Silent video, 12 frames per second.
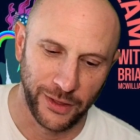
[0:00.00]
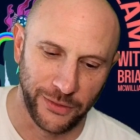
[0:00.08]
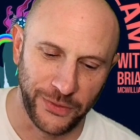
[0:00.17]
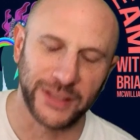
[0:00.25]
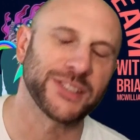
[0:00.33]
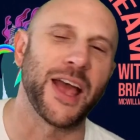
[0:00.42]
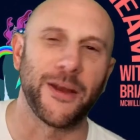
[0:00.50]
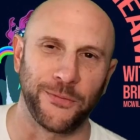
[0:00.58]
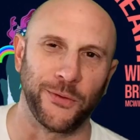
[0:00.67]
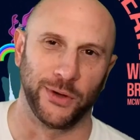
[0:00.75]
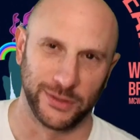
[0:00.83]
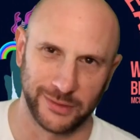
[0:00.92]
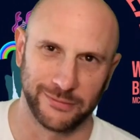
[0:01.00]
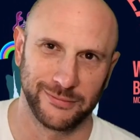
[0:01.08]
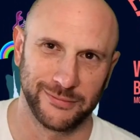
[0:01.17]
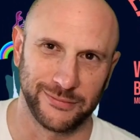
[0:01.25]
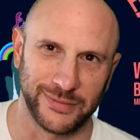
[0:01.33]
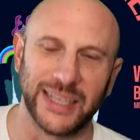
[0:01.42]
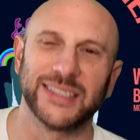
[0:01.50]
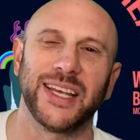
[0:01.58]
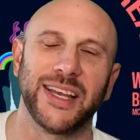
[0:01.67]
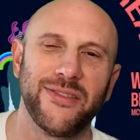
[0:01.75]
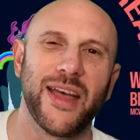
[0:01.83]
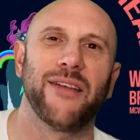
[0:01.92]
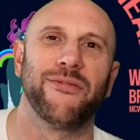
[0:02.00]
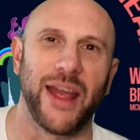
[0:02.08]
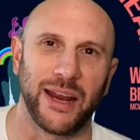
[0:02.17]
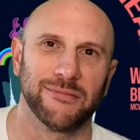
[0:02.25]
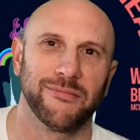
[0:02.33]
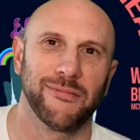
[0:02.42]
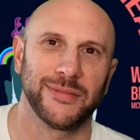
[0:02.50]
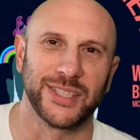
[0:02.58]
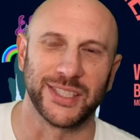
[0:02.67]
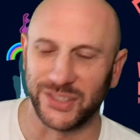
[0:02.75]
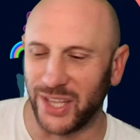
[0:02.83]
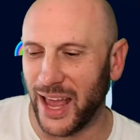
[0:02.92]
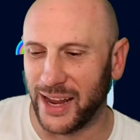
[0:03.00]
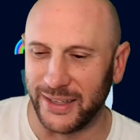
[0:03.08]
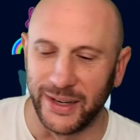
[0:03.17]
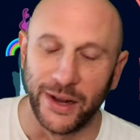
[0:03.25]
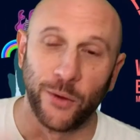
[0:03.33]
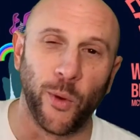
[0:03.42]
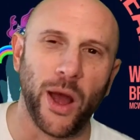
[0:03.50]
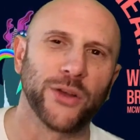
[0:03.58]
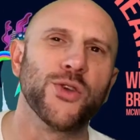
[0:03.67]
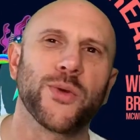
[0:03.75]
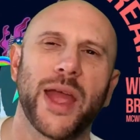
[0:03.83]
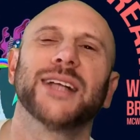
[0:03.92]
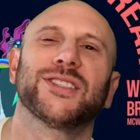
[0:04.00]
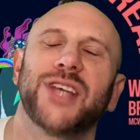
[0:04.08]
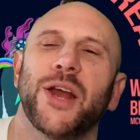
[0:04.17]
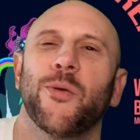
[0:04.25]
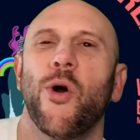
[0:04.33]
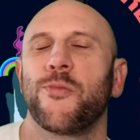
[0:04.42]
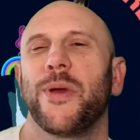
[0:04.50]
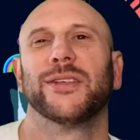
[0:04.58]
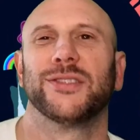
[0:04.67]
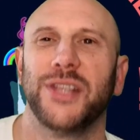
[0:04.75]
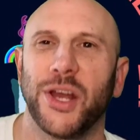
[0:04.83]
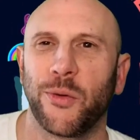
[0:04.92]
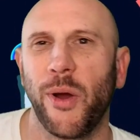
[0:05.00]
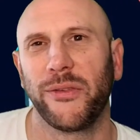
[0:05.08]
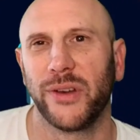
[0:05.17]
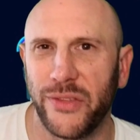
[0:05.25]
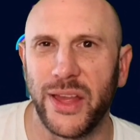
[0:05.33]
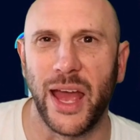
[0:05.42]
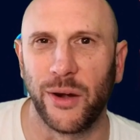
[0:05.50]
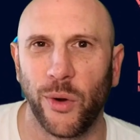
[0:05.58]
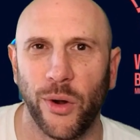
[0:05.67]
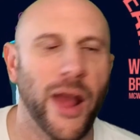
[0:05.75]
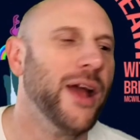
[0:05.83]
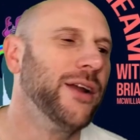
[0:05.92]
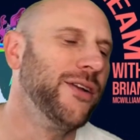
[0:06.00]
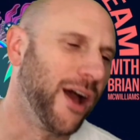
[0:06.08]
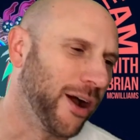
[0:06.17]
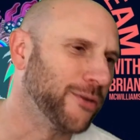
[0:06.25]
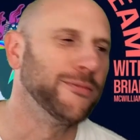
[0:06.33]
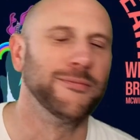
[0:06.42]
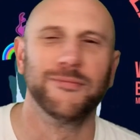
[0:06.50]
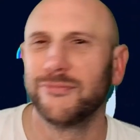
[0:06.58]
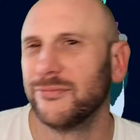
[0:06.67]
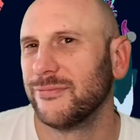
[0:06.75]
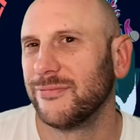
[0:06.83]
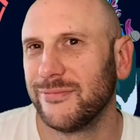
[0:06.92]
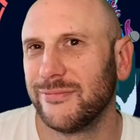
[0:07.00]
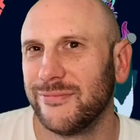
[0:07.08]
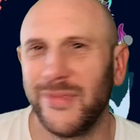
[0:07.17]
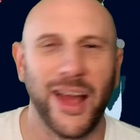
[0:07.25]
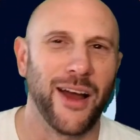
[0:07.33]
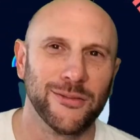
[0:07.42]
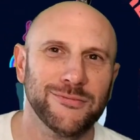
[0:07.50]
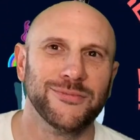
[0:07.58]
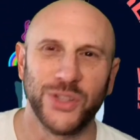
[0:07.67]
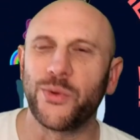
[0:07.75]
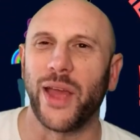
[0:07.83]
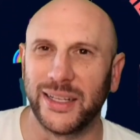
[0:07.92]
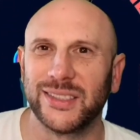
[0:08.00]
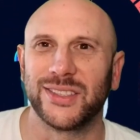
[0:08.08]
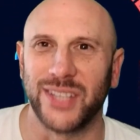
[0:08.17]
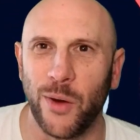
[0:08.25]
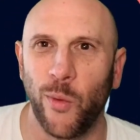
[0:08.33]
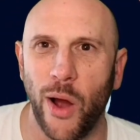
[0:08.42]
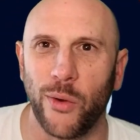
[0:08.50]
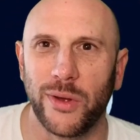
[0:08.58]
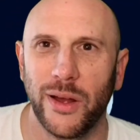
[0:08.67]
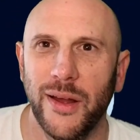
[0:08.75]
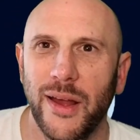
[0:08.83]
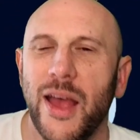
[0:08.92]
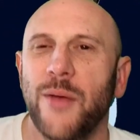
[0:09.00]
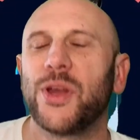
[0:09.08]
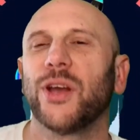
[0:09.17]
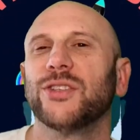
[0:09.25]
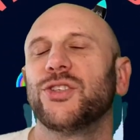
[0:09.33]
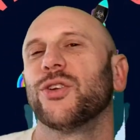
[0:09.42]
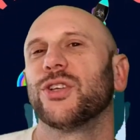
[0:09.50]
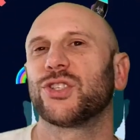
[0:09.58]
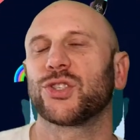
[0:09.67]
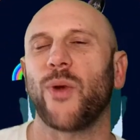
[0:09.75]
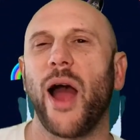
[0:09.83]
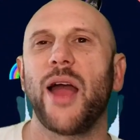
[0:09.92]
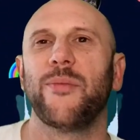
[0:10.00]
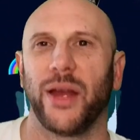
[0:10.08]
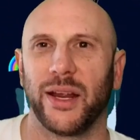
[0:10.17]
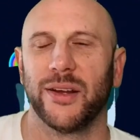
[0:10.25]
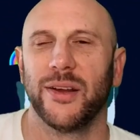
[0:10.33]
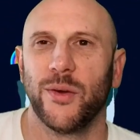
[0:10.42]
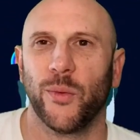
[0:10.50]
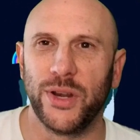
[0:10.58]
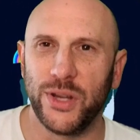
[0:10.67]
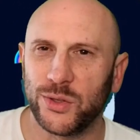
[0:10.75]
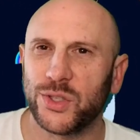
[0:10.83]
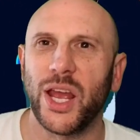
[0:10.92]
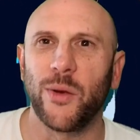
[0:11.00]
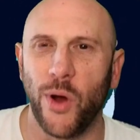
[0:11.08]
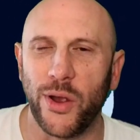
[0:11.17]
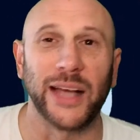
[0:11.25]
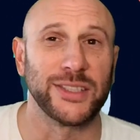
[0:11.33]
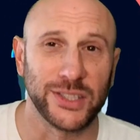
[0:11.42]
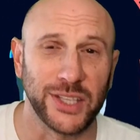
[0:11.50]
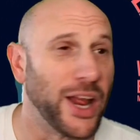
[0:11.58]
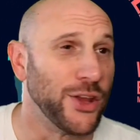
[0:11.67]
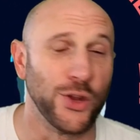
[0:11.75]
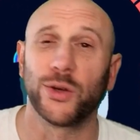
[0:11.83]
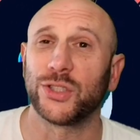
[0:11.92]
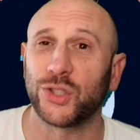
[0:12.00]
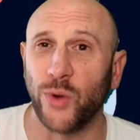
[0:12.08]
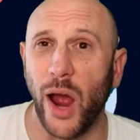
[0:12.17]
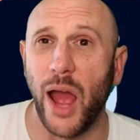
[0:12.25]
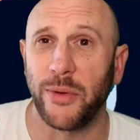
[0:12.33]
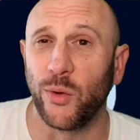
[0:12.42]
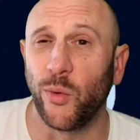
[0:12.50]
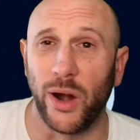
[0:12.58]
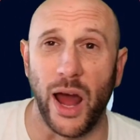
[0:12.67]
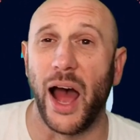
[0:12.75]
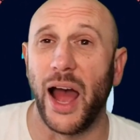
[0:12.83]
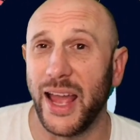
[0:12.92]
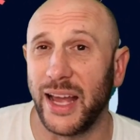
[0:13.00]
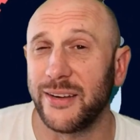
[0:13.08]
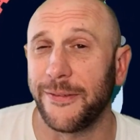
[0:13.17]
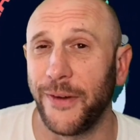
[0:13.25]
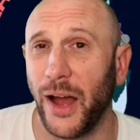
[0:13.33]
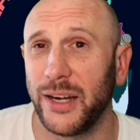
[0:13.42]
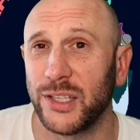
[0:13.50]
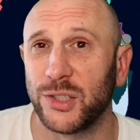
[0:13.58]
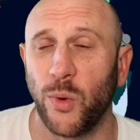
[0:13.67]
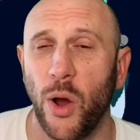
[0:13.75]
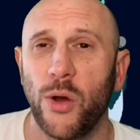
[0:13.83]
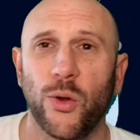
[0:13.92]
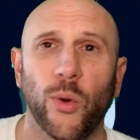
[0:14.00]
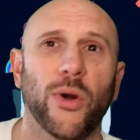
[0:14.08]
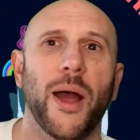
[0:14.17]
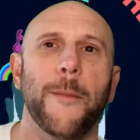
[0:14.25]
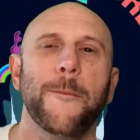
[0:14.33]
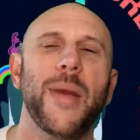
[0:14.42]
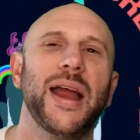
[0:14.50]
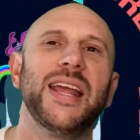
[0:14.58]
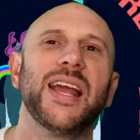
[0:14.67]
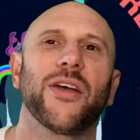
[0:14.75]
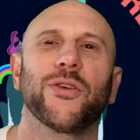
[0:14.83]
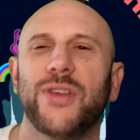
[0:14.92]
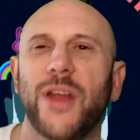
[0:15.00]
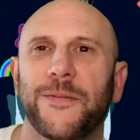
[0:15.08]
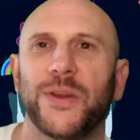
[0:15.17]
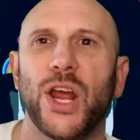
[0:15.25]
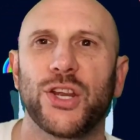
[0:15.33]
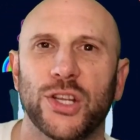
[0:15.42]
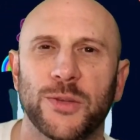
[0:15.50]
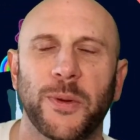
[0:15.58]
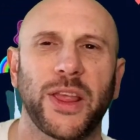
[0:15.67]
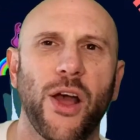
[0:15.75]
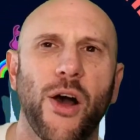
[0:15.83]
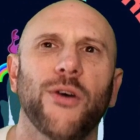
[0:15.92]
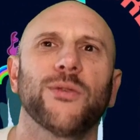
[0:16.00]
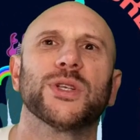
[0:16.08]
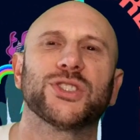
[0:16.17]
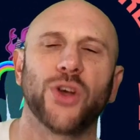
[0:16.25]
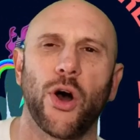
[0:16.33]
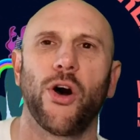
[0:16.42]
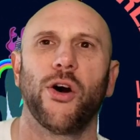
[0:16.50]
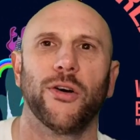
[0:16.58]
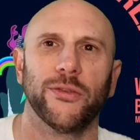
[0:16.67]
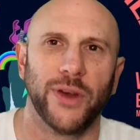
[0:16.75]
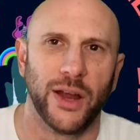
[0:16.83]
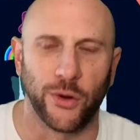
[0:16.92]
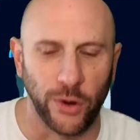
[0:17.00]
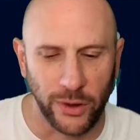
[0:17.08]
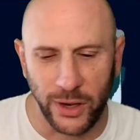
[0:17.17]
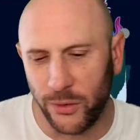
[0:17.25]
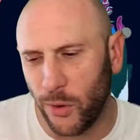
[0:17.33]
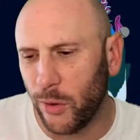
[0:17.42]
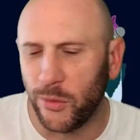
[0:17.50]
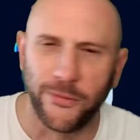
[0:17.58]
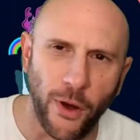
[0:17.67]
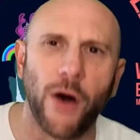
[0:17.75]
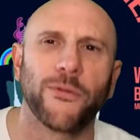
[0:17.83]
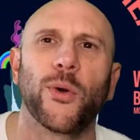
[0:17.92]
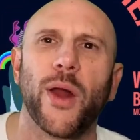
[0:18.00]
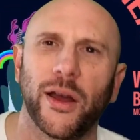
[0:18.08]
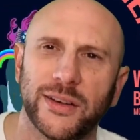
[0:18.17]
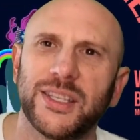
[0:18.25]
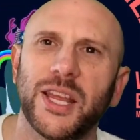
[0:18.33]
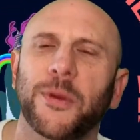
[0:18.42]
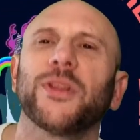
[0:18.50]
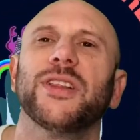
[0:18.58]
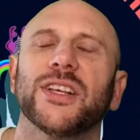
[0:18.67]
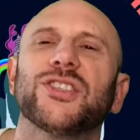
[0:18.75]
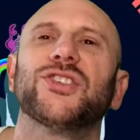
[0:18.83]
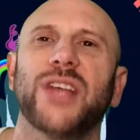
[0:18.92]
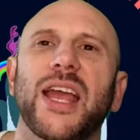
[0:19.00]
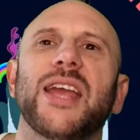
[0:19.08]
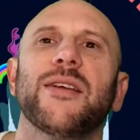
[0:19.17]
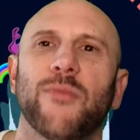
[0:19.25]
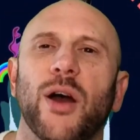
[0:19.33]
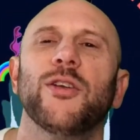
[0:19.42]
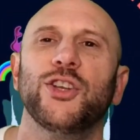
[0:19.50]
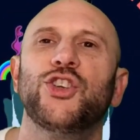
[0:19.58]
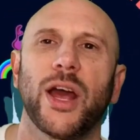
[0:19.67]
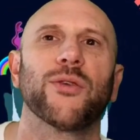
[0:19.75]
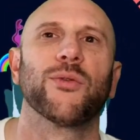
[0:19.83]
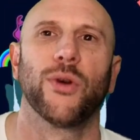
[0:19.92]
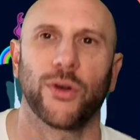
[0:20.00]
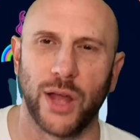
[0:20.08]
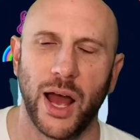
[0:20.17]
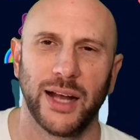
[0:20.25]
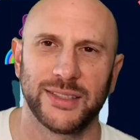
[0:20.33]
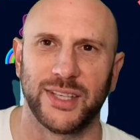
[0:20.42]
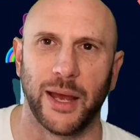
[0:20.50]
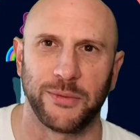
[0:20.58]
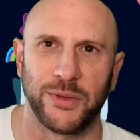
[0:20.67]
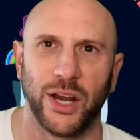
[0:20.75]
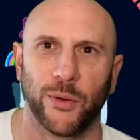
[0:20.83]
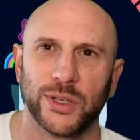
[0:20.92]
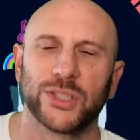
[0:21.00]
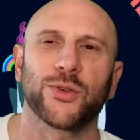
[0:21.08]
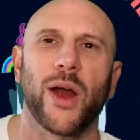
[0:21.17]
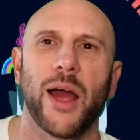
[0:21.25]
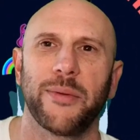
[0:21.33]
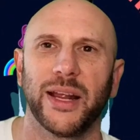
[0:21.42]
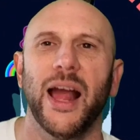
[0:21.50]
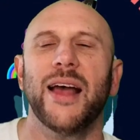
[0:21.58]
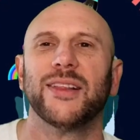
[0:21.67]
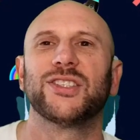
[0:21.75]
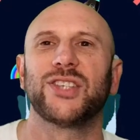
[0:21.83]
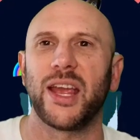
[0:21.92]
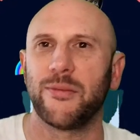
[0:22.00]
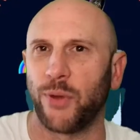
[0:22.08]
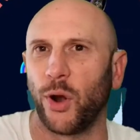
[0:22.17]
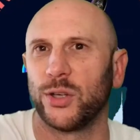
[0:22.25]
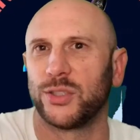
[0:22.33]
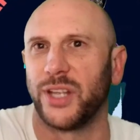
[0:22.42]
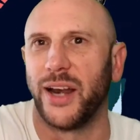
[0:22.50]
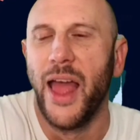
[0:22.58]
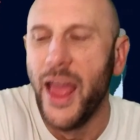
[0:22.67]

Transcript: This effort is in that vein. To say, well, you can't say woke because it's the equivalent of the N word. No, no, you can say woke. Because you're describing, when you say woke, as you said, you're describing what I had defined as woke or many other definitions, but they all resolve or all, or all revolve around typically the same general concept here. We're describing the same person.